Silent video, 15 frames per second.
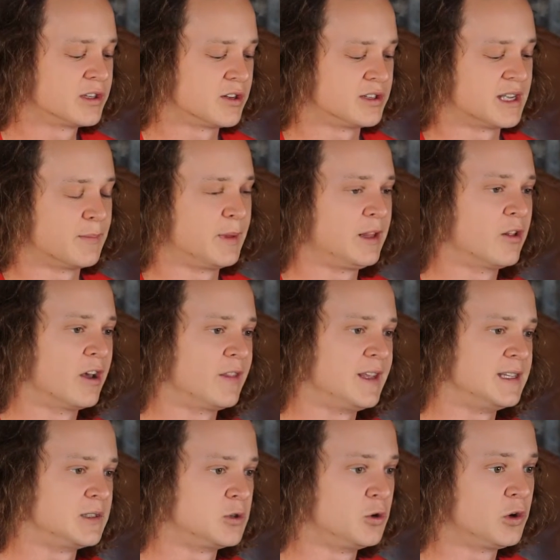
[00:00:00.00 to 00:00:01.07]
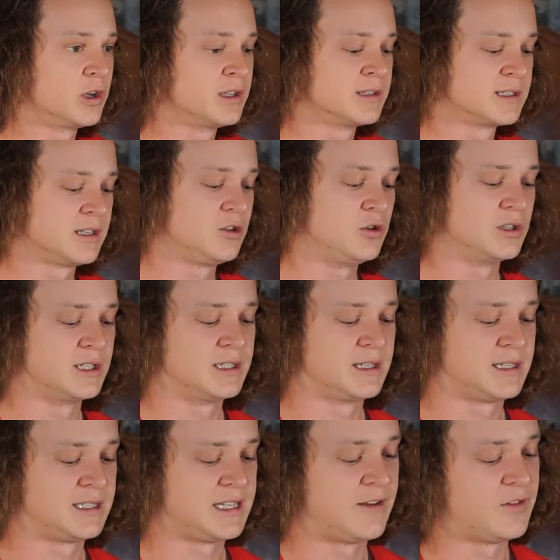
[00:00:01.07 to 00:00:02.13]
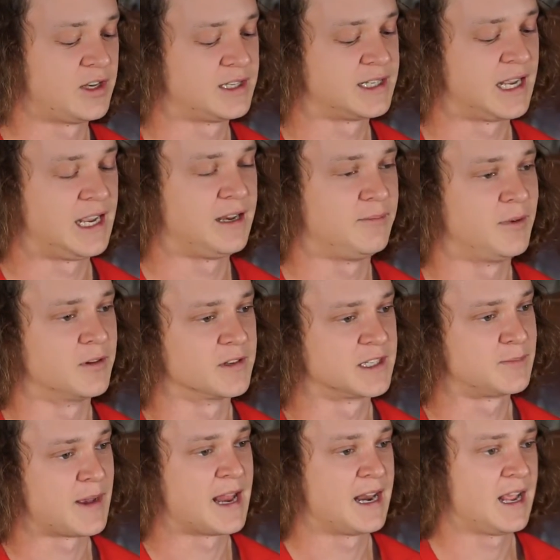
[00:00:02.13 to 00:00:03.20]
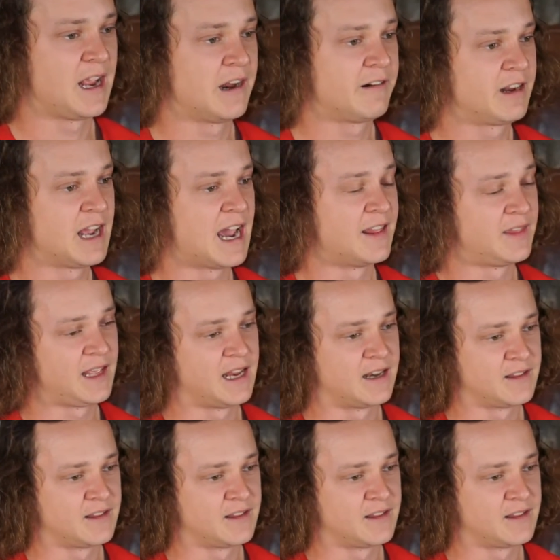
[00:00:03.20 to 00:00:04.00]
So something like these Dugans uses a 17mm spanner area at the